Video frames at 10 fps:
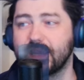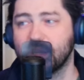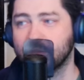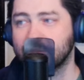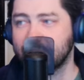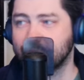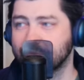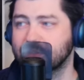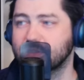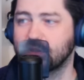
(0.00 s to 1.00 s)
guilty to a
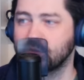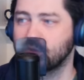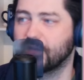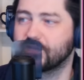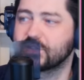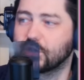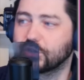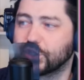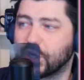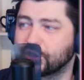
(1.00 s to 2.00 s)
slew of assault
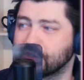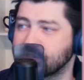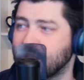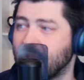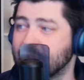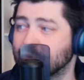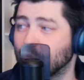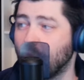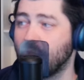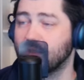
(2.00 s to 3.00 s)
charges, as
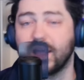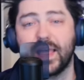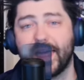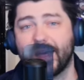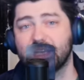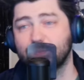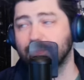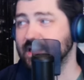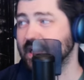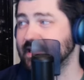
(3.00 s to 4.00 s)
well as
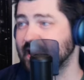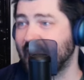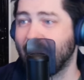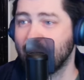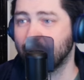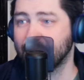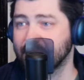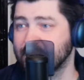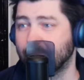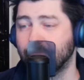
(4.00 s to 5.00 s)
possessing
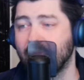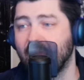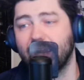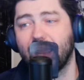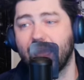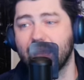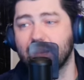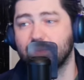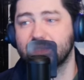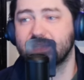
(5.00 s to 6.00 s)
cannabis
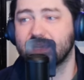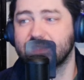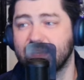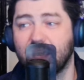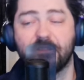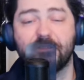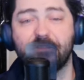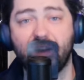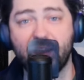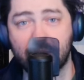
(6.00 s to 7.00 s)
and possessing a
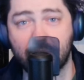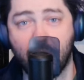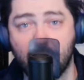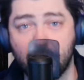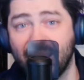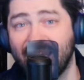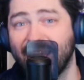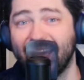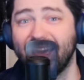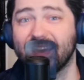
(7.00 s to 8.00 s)
firearm
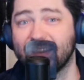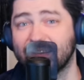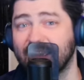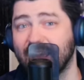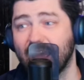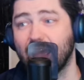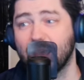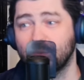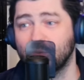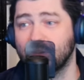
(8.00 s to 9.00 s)
and
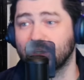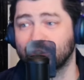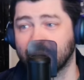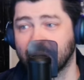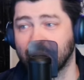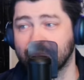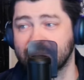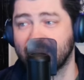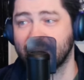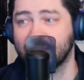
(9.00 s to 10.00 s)
ammunition. He was
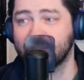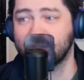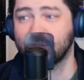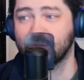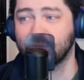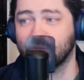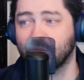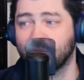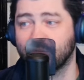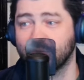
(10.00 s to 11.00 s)
sentenced to
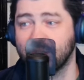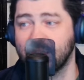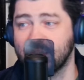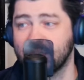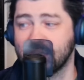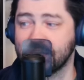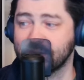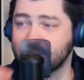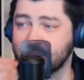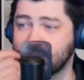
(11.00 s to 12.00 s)
3
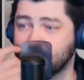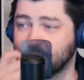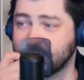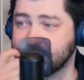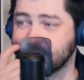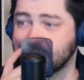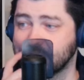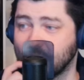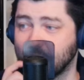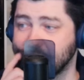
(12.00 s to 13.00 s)
years in prison.
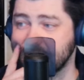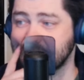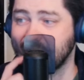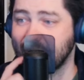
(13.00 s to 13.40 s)
So this